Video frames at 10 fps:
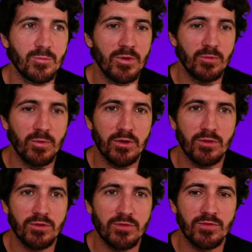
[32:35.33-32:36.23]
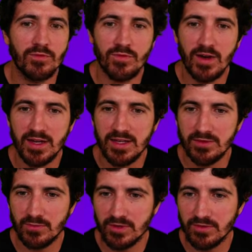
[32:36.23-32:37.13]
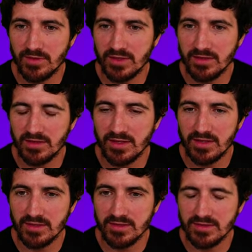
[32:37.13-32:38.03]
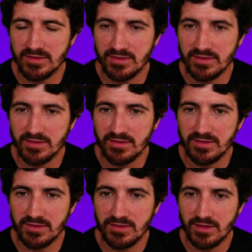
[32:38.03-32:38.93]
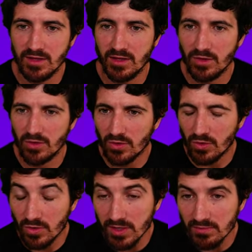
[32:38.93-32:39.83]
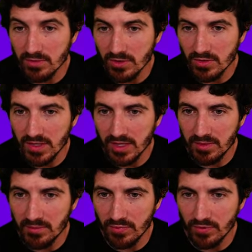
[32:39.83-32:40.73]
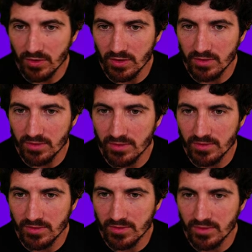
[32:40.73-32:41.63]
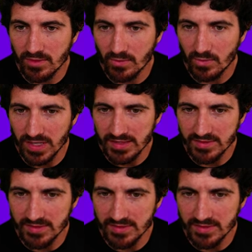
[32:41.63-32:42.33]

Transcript: we could find one of these things. Colab code llama pro, what?